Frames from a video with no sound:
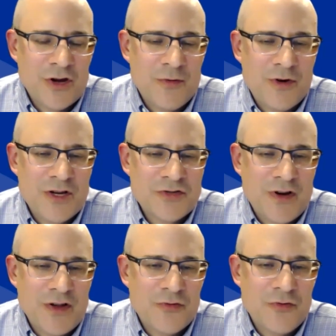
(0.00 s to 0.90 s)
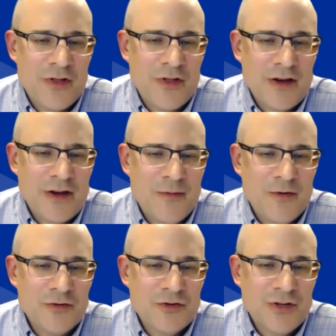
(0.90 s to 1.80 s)
compress right through all that
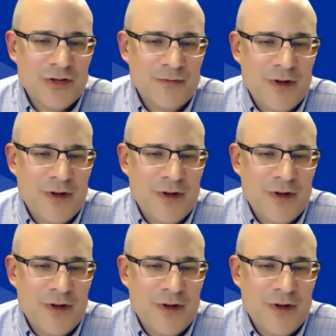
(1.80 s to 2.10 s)
comminution.